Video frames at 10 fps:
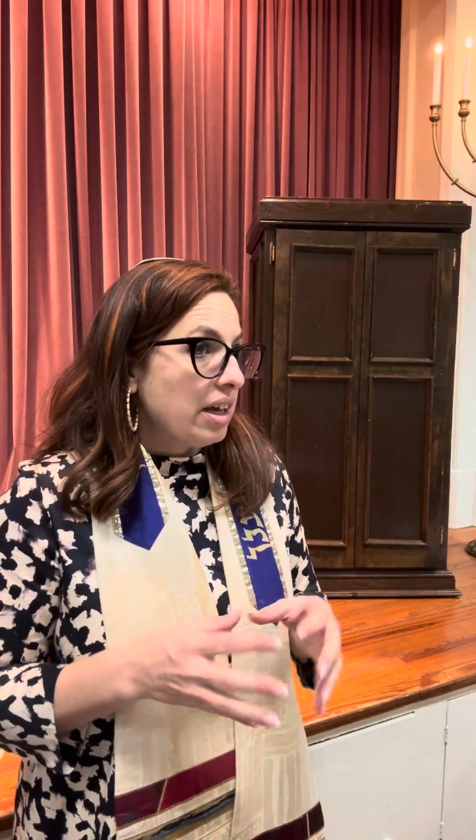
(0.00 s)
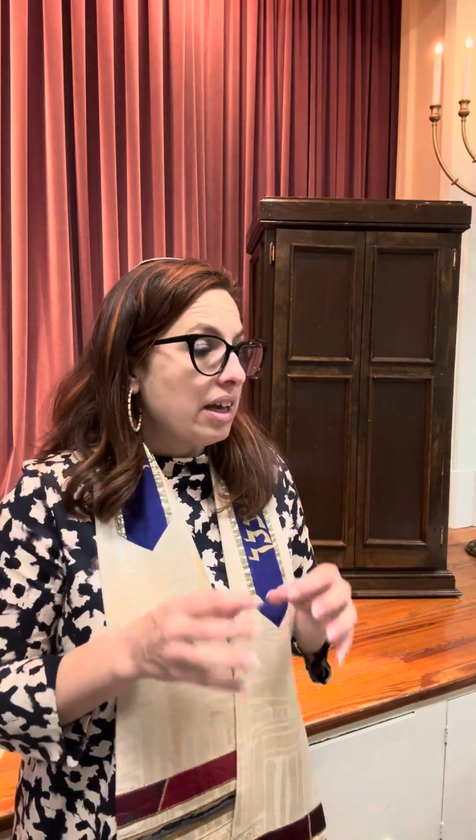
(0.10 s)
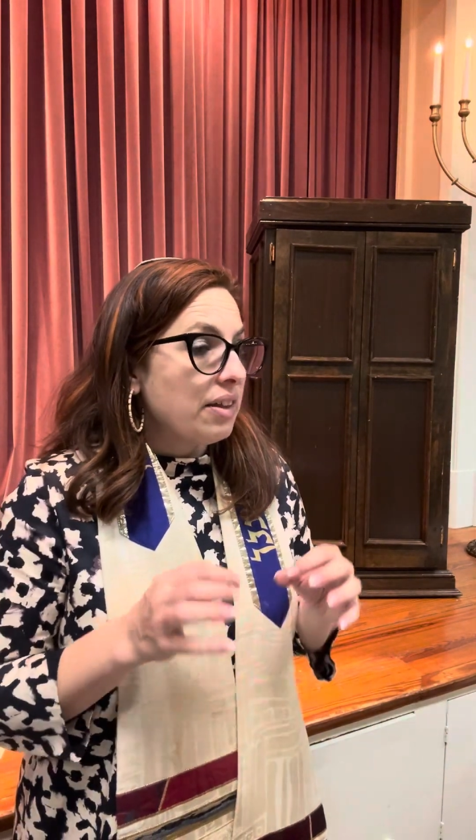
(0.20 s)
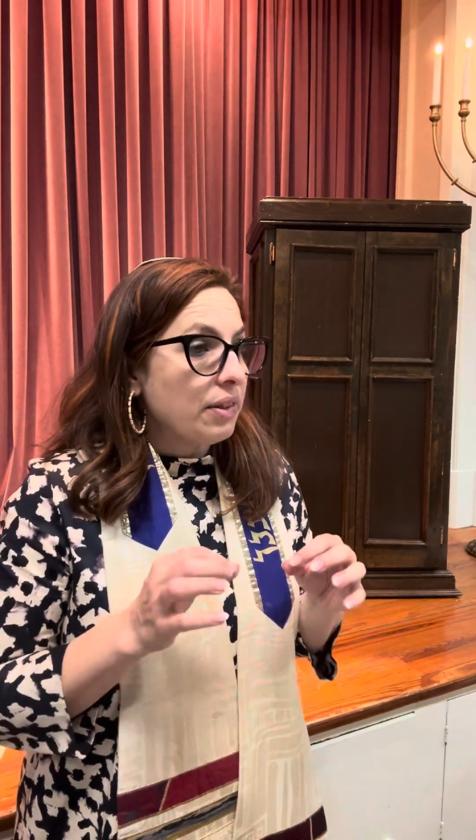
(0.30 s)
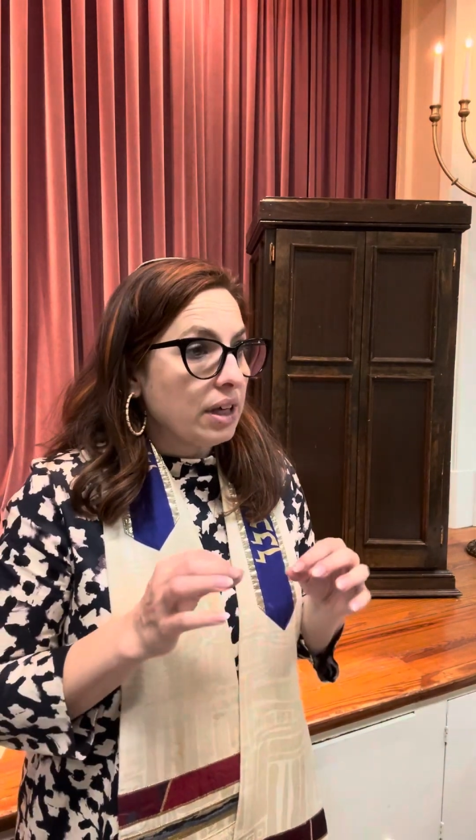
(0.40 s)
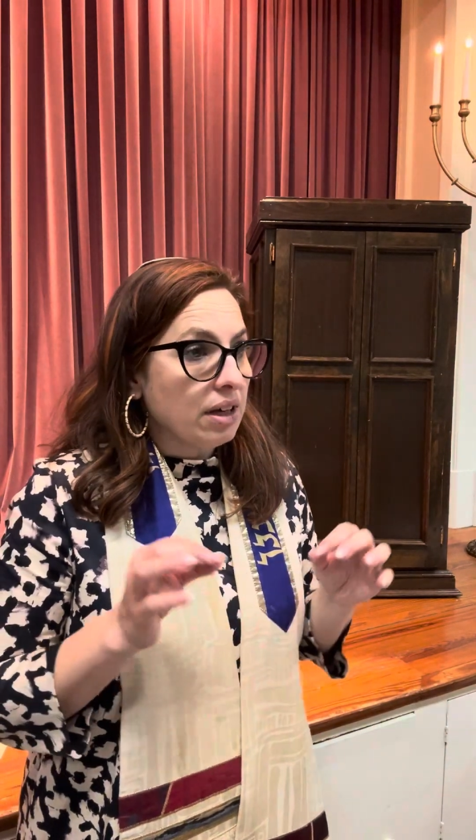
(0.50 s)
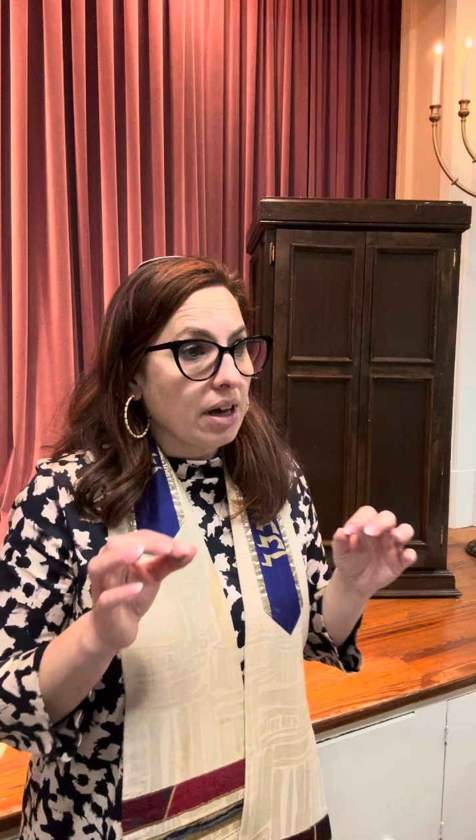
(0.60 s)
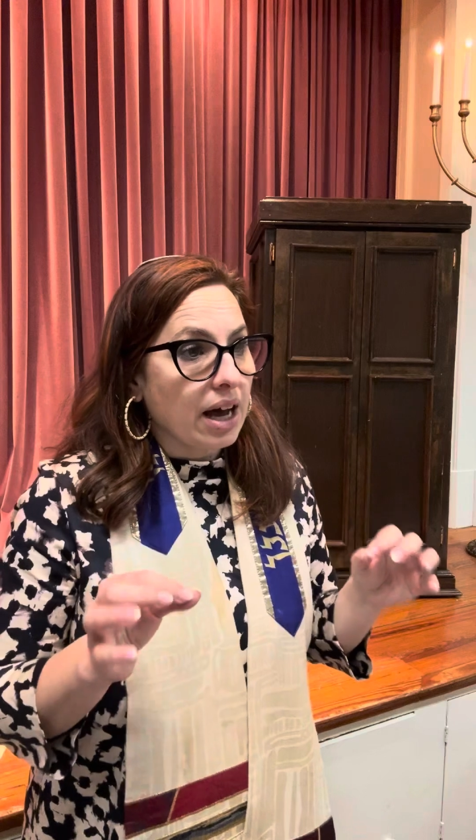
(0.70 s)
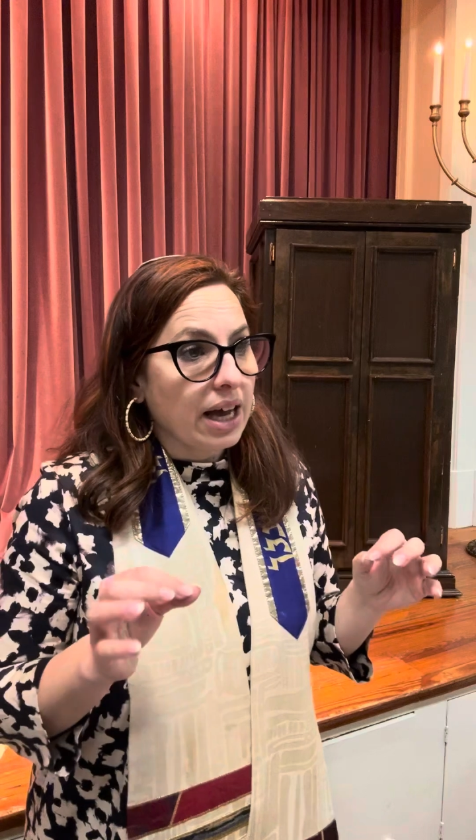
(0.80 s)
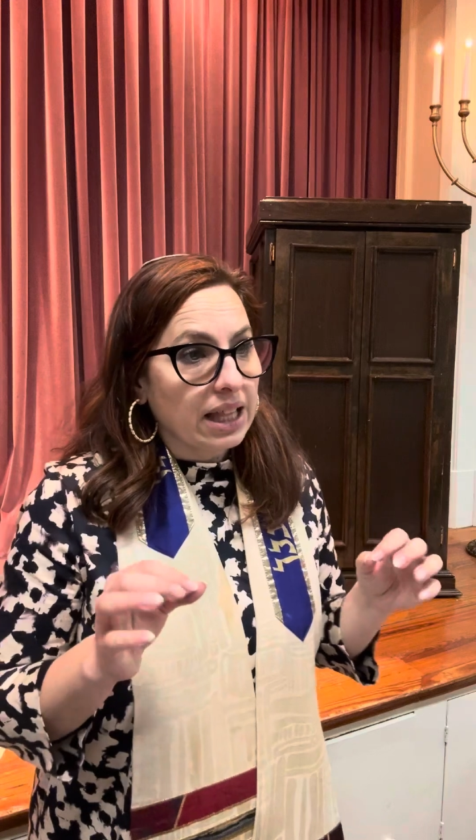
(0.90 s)
And he
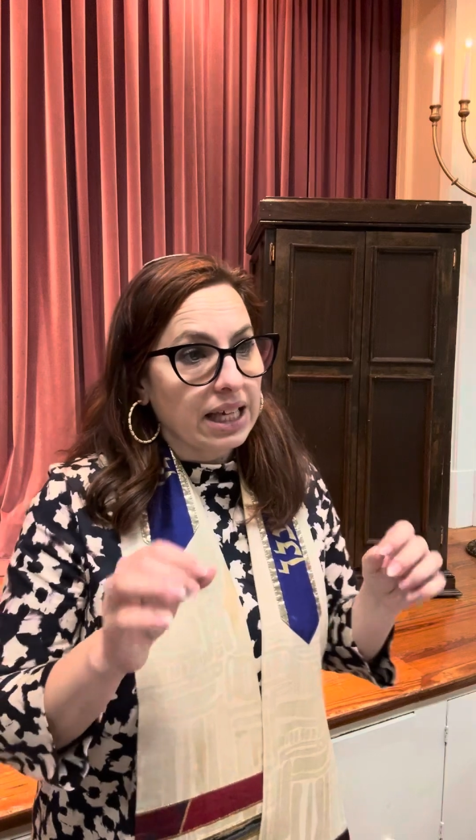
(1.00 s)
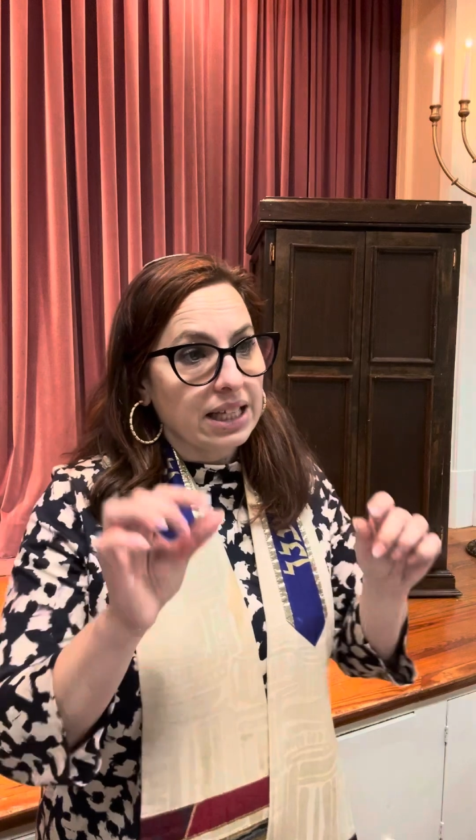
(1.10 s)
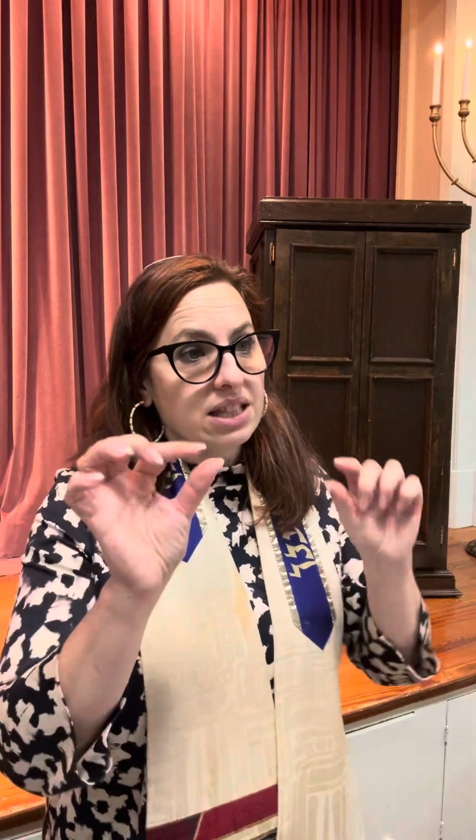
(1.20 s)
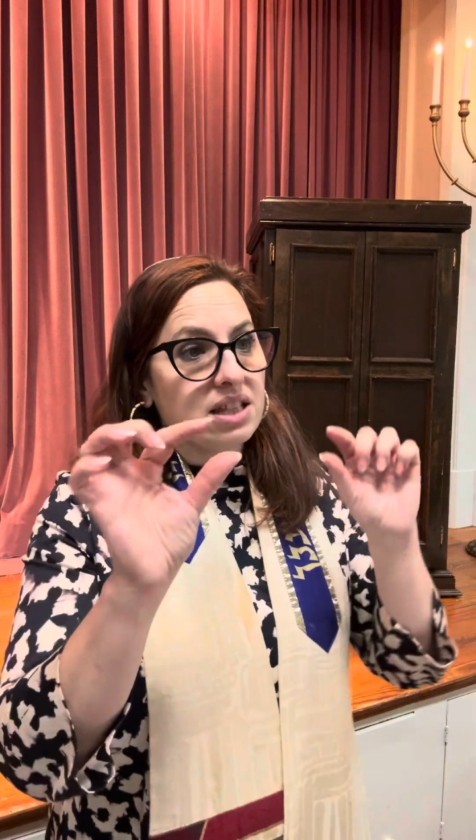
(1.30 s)
highlights